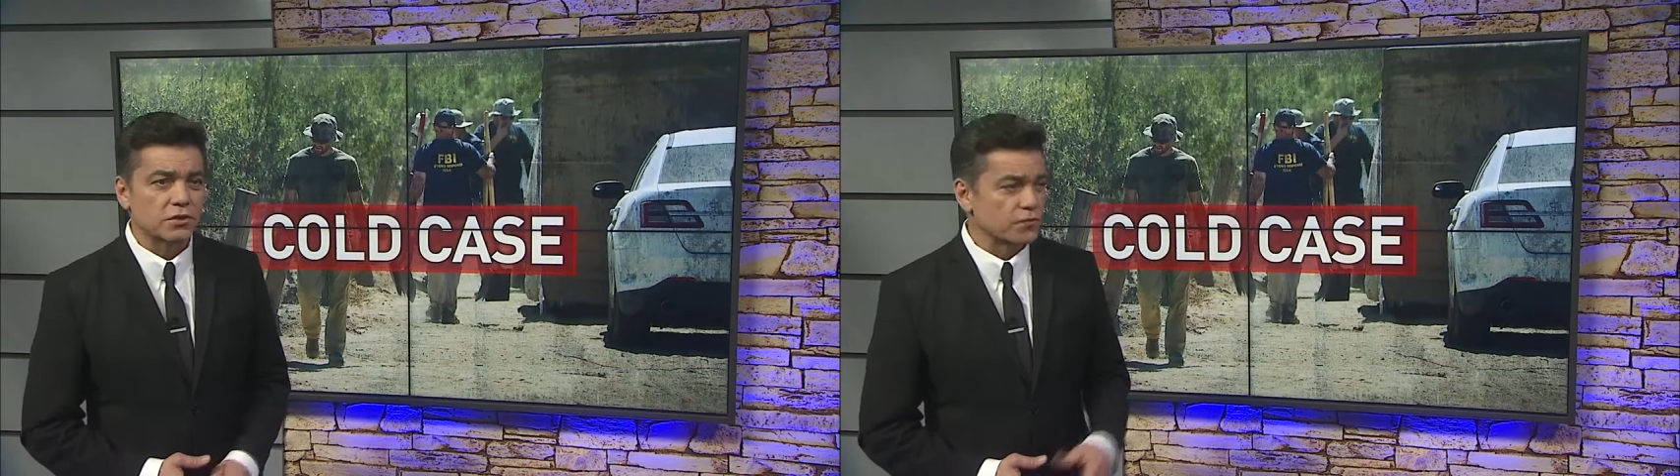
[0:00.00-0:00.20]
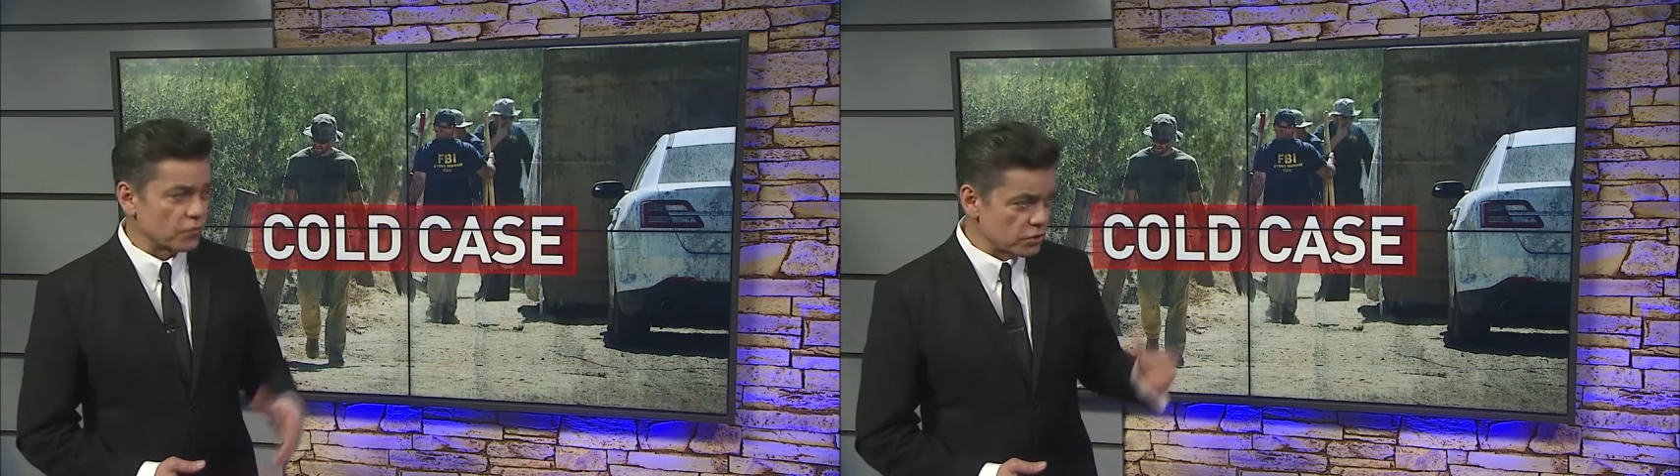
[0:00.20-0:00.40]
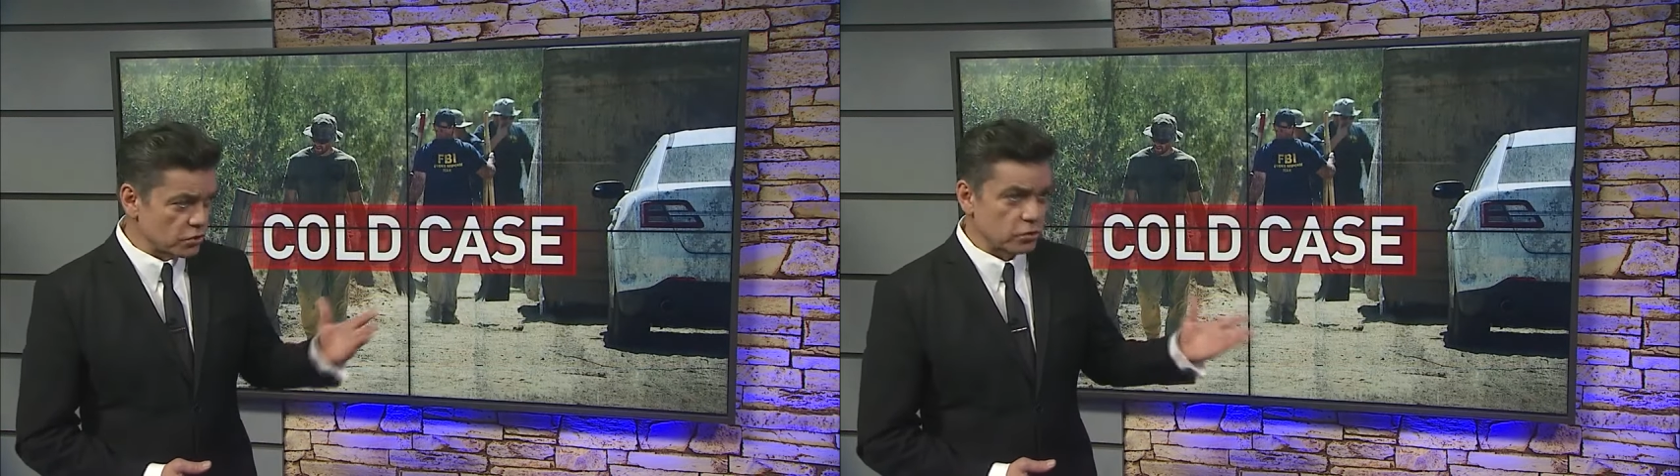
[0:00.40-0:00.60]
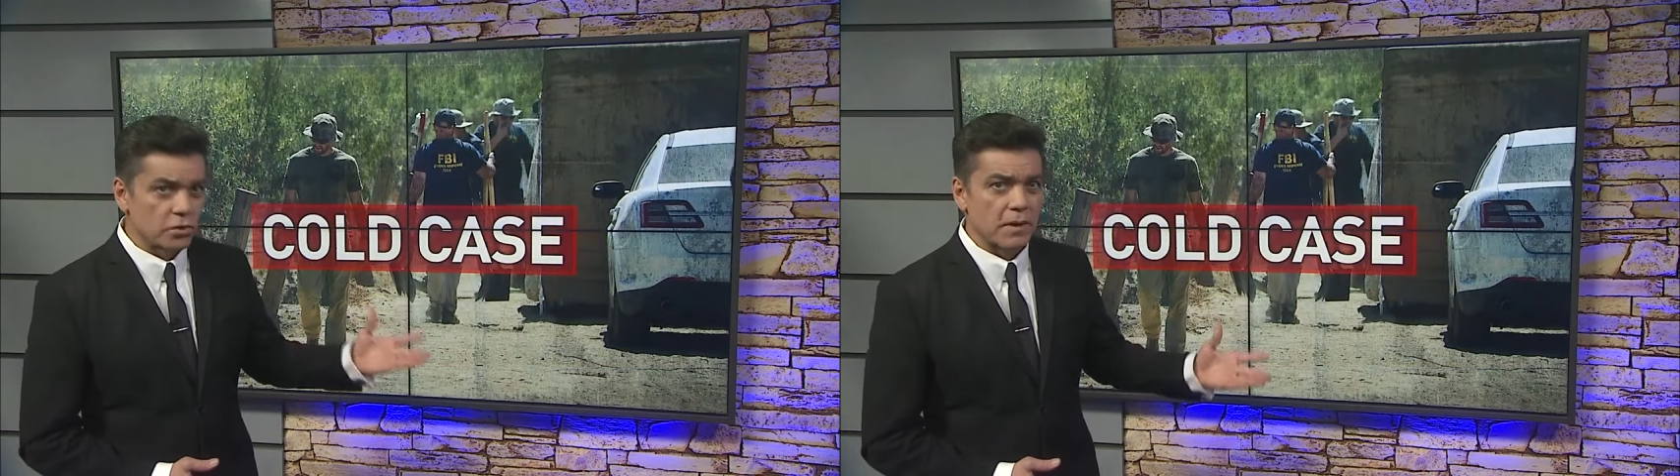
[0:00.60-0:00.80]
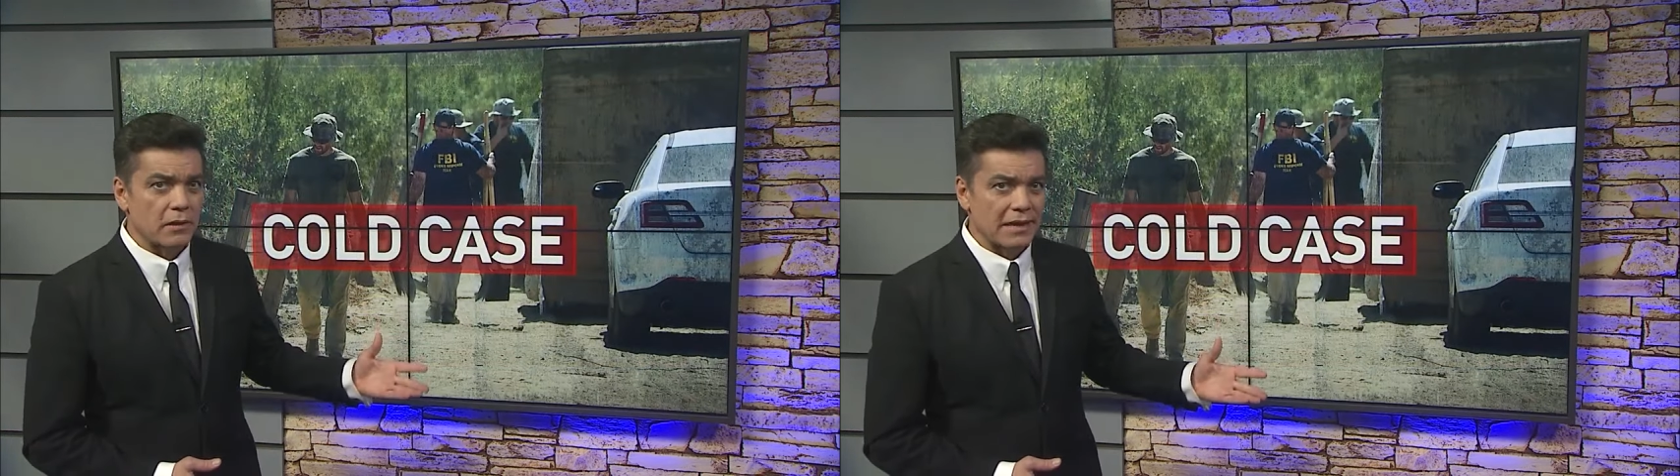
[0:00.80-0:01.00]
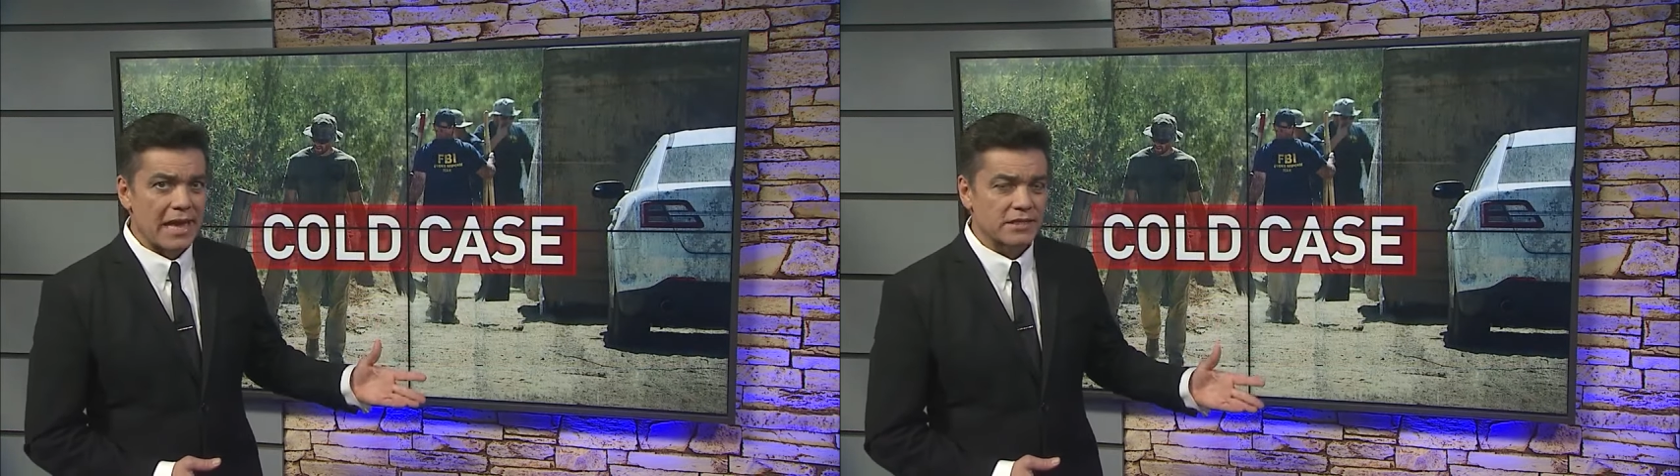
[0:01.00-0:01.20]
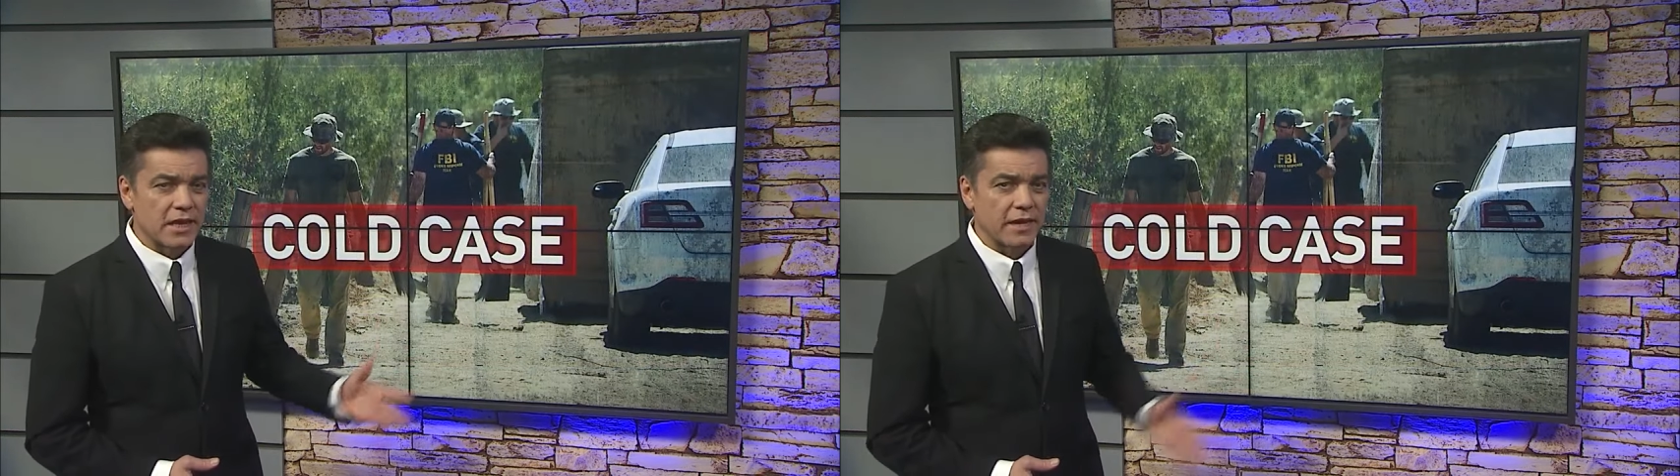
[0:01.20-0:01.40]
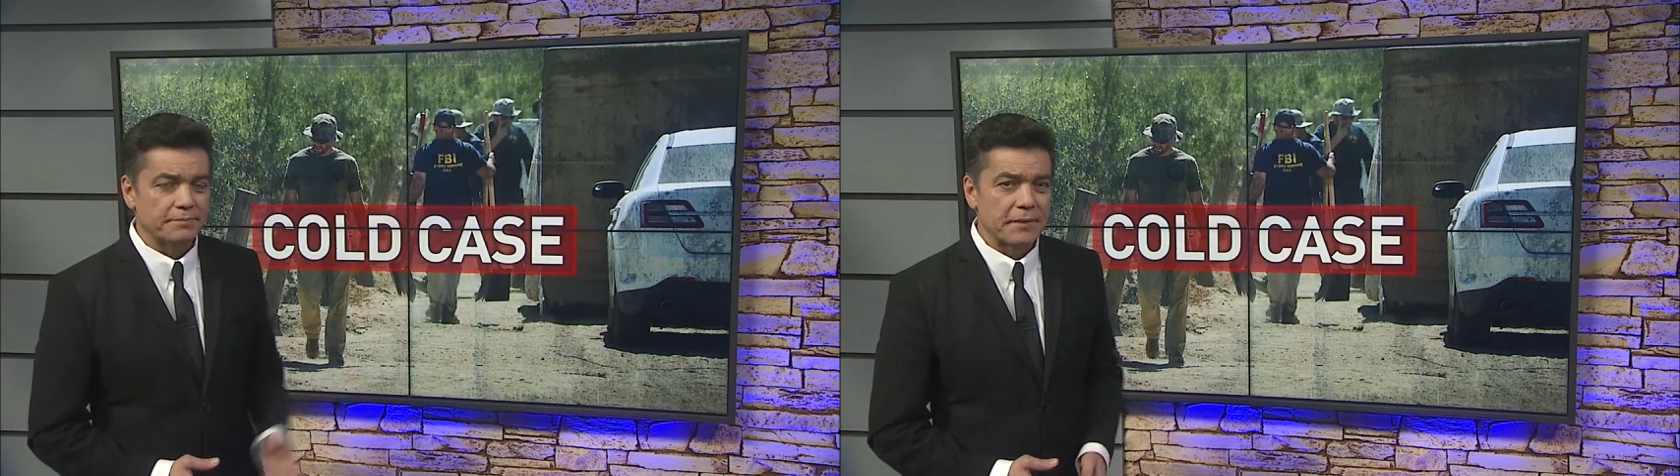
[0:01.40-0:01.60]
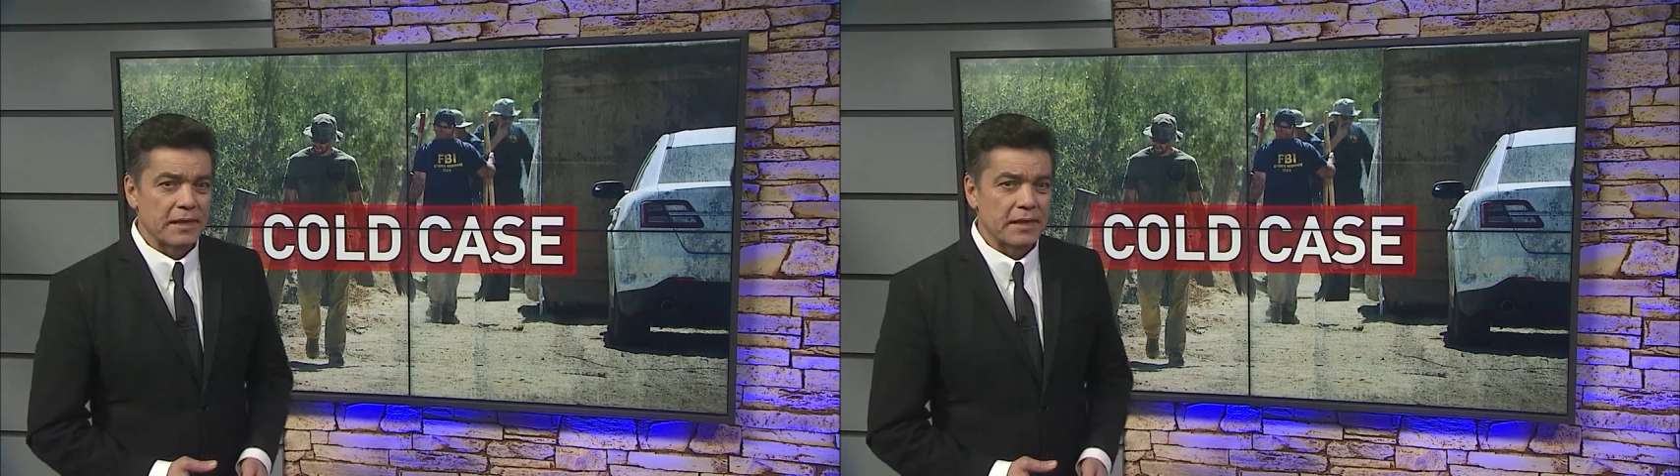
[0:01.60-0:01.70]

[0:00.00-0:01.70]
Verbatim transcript: first told you about last night.